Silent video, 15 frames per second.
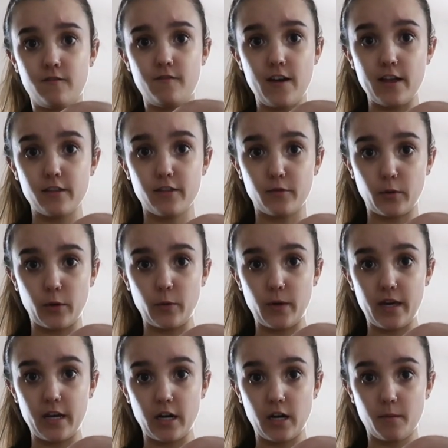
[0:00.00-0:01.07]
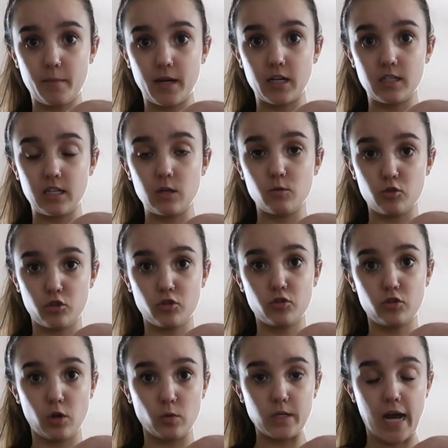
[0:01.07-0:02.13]
fit through here because he was
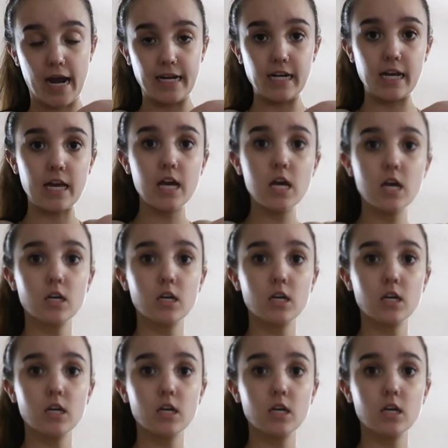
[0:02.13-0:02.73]
just so tiny.